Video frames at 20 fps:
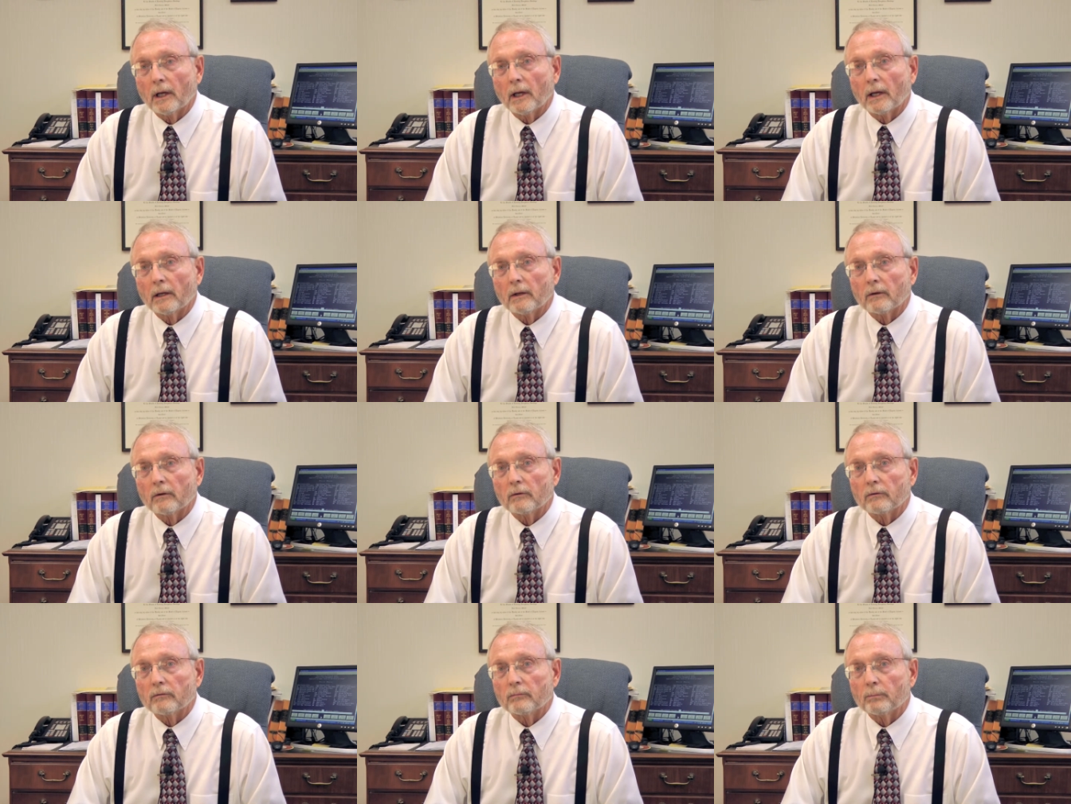
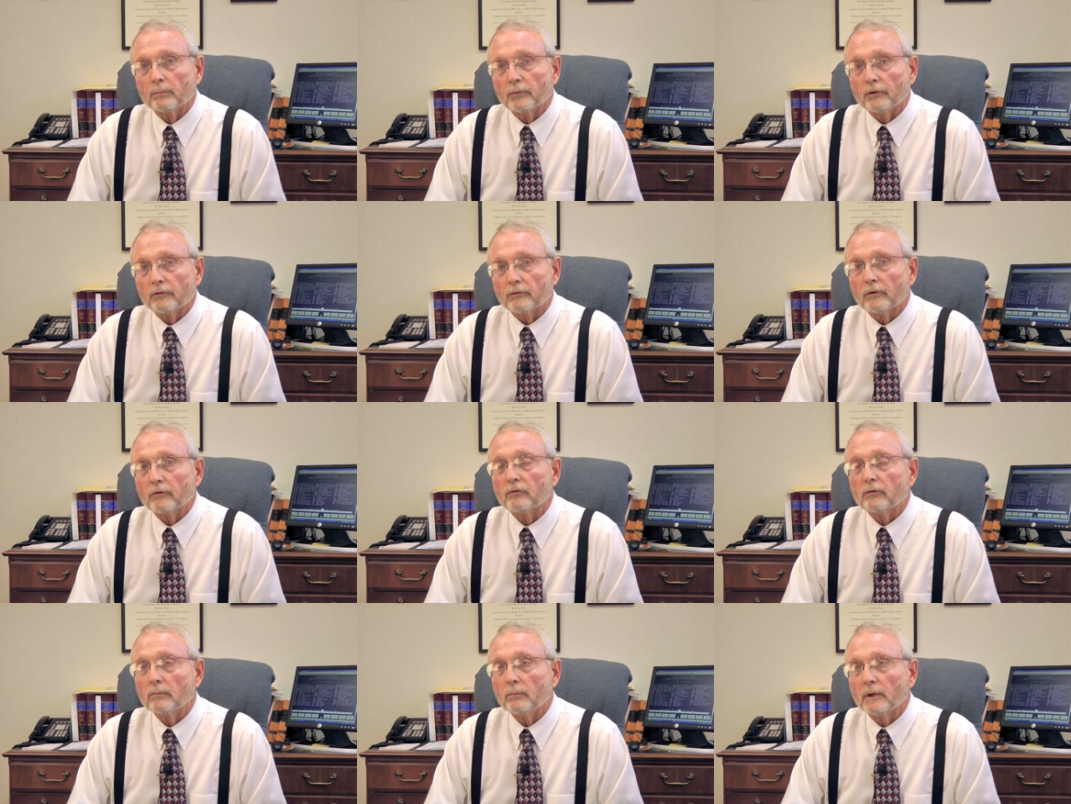and the
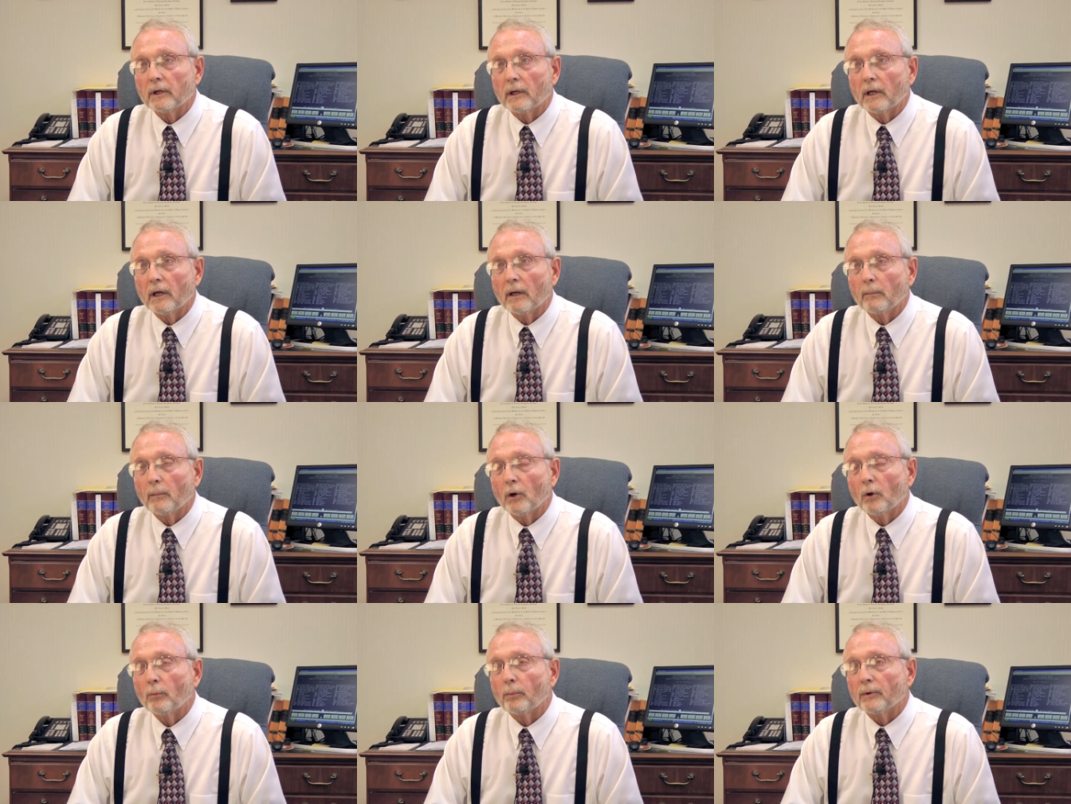position
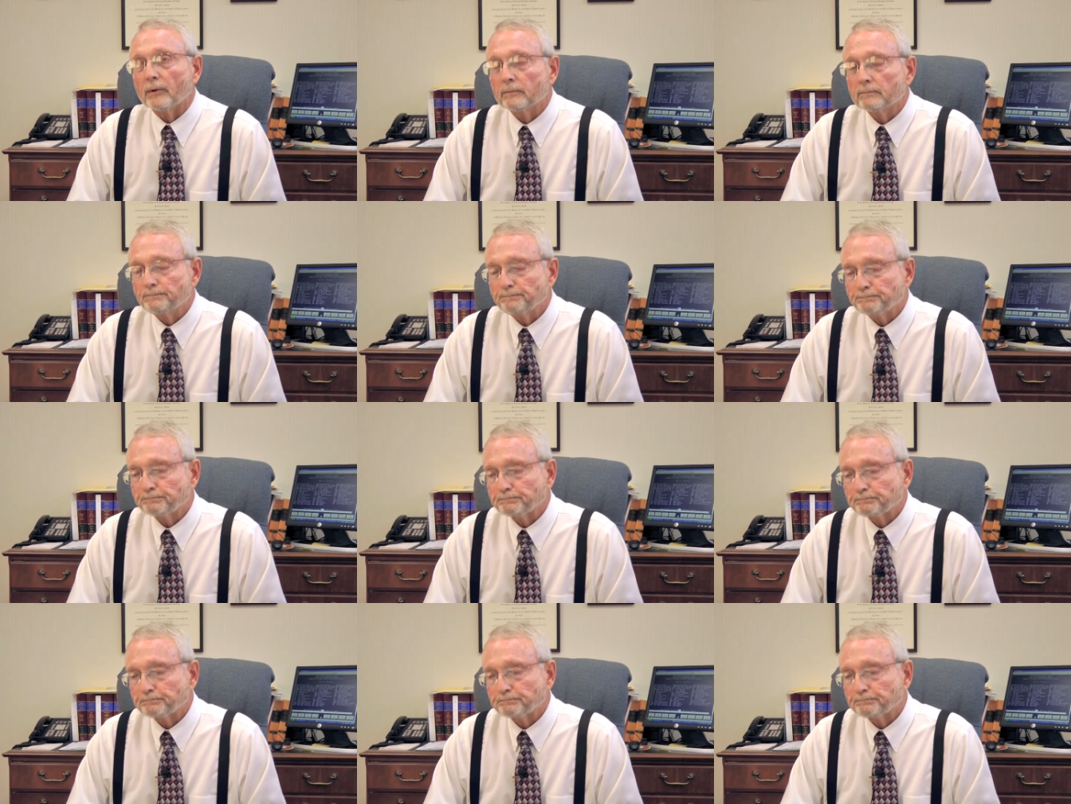became open,